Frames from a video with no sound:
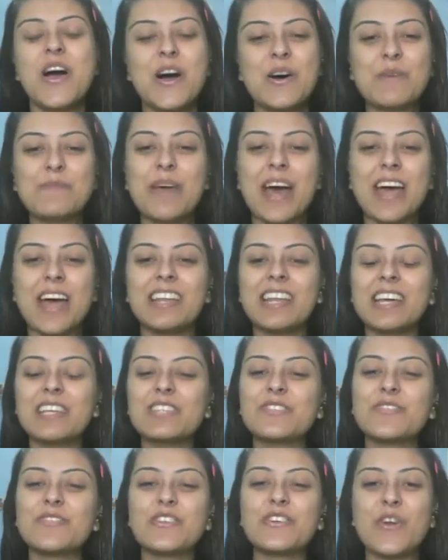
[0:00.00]
A
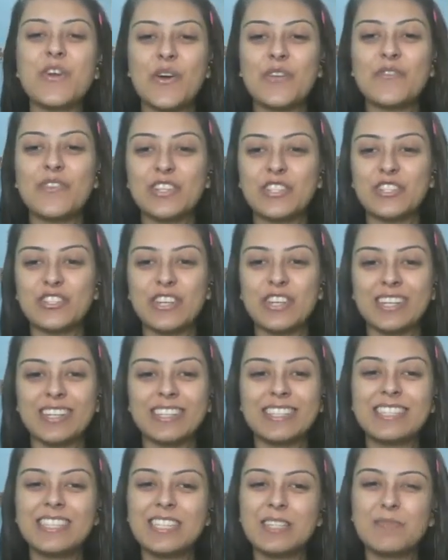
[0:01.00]
paradise for
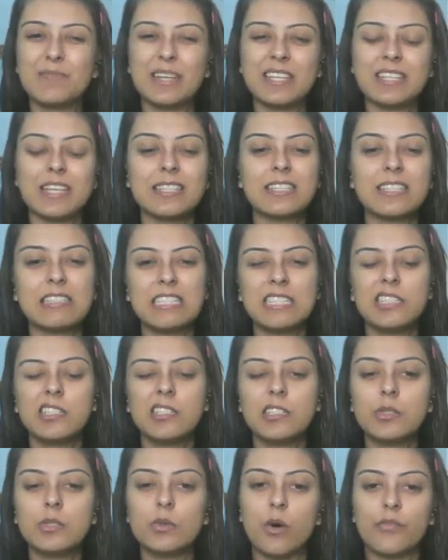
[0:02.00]
non-vegetarians, this place has a
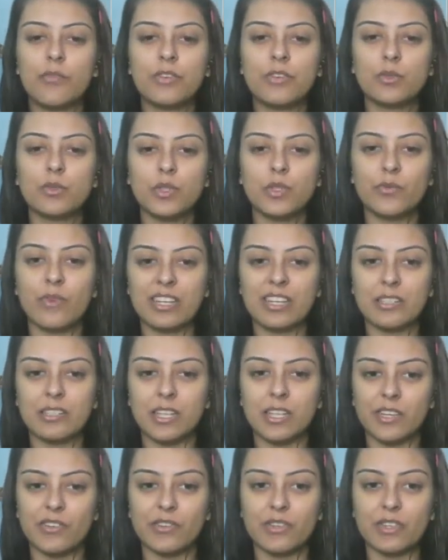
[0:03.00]
little to offer to the
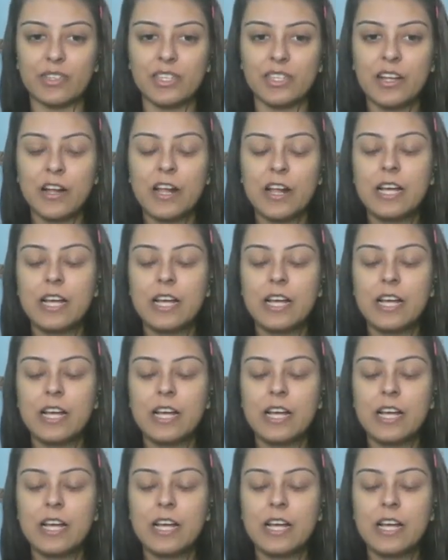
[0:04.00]
vegetarians.